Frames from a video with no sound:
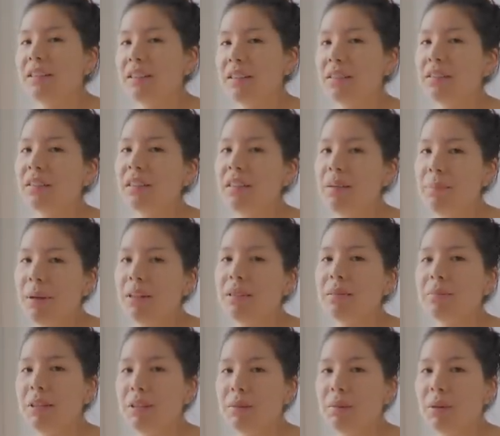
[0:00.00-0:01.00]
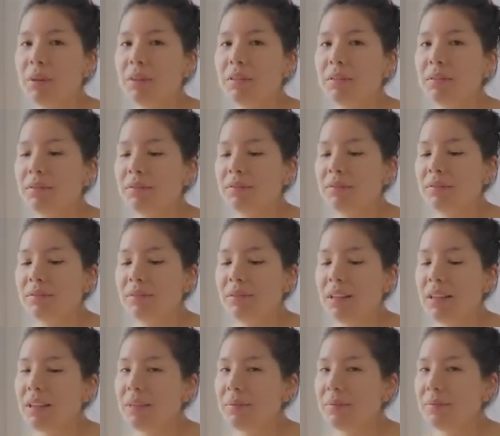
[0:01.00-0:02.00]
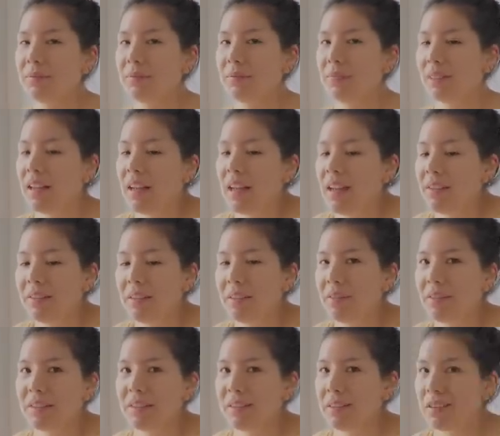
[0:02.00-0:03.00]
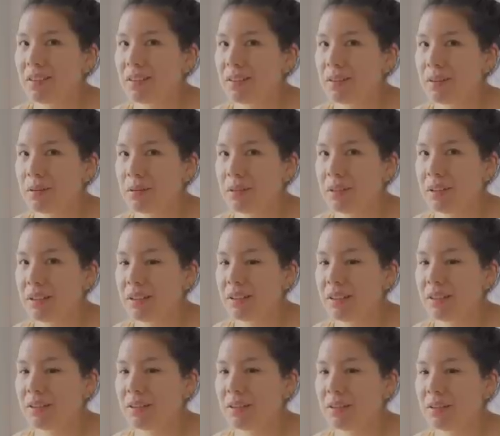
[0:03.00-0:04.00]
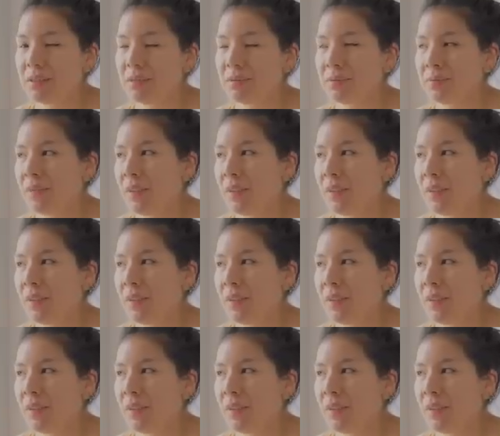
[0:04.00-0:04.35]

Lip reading: literally about to be 12 and I haven't even started sewing yet, so.